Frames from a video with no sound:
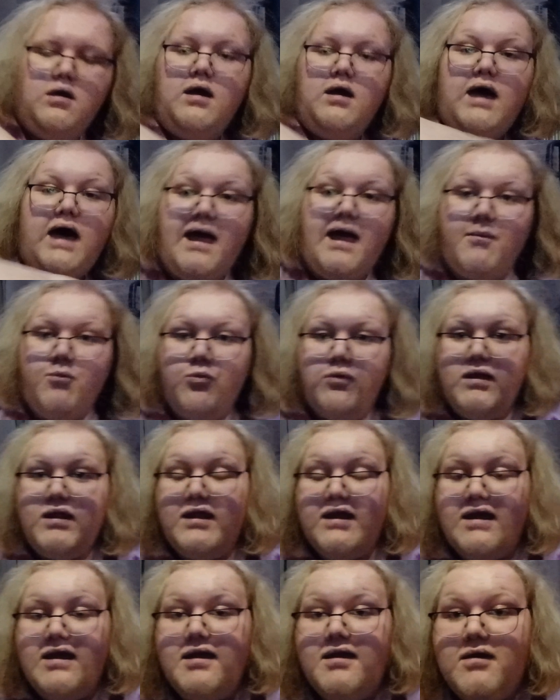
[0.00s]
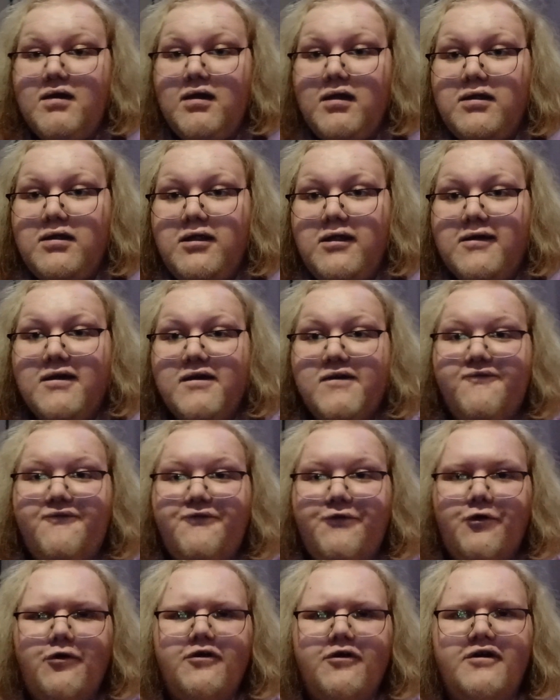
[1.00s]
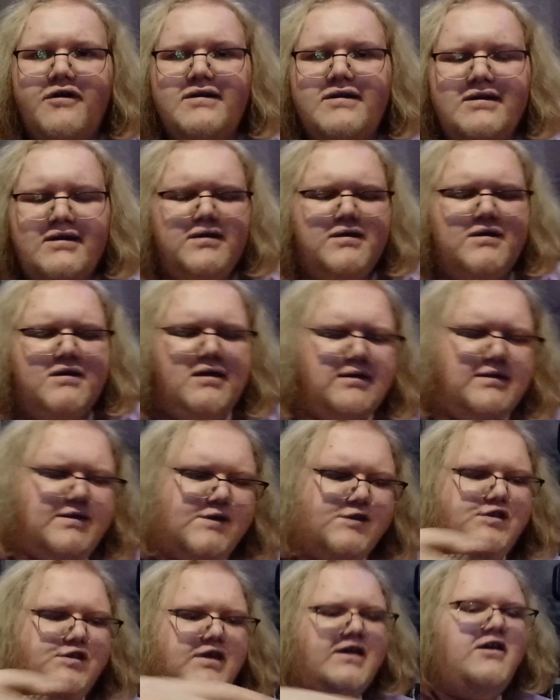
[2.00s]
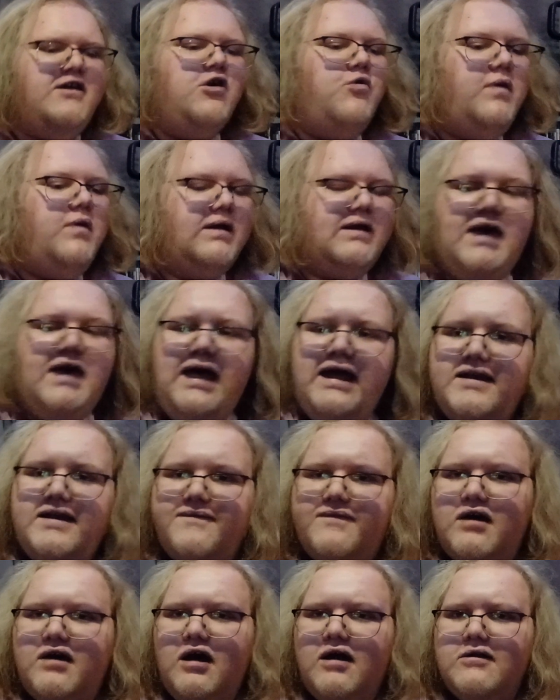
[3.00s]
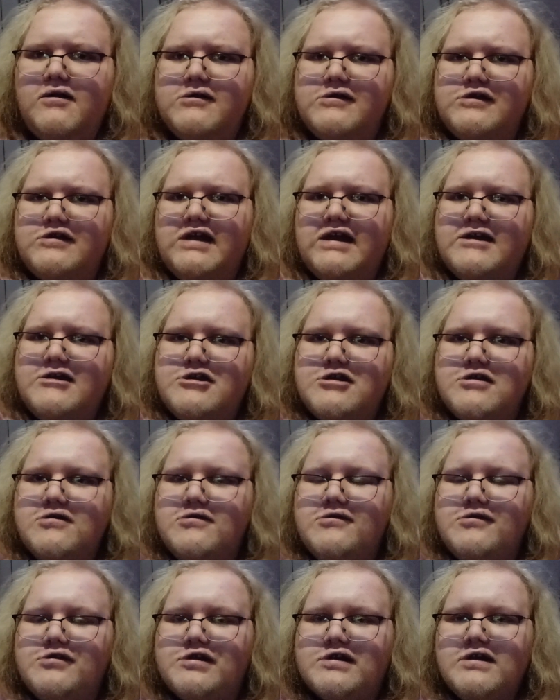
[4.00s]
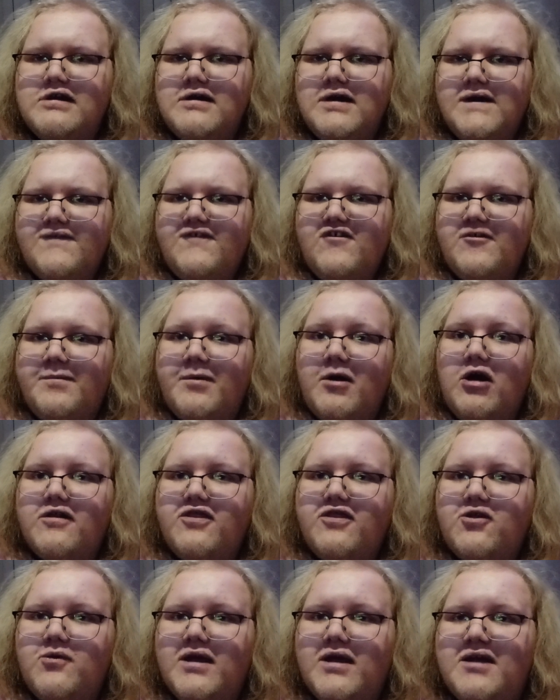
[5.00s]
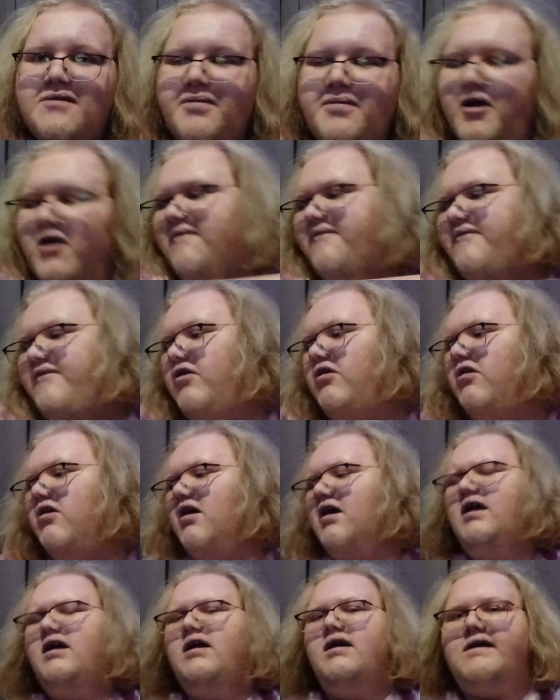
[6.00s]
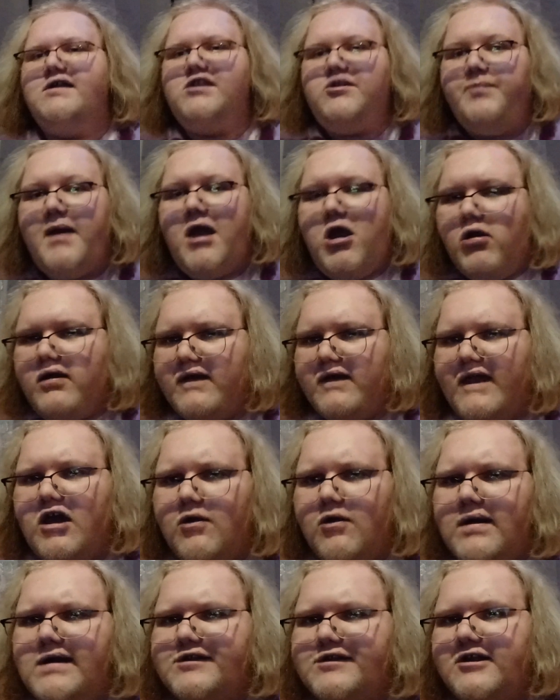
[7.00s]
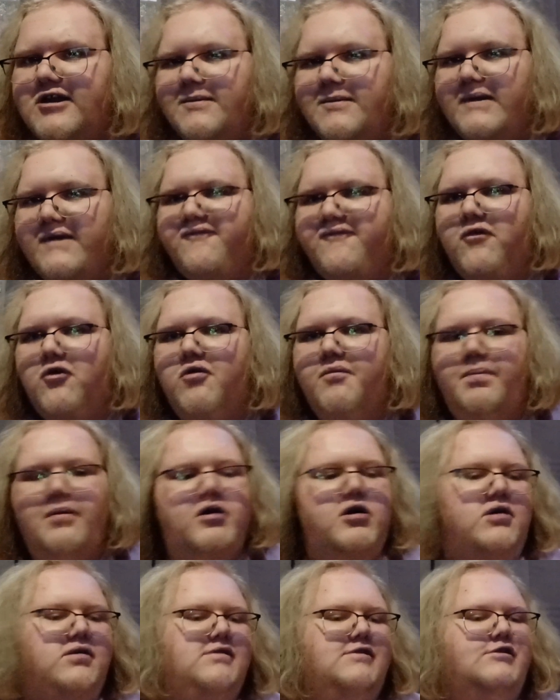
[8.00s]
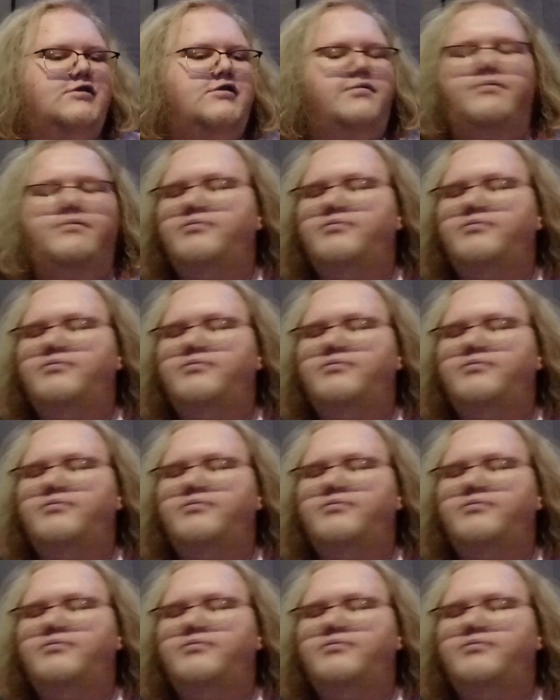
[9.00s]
I'm really looking forward to seeing what kind of colors they choose for part 3 and part 4. Because apparently there is going to be 4 parts.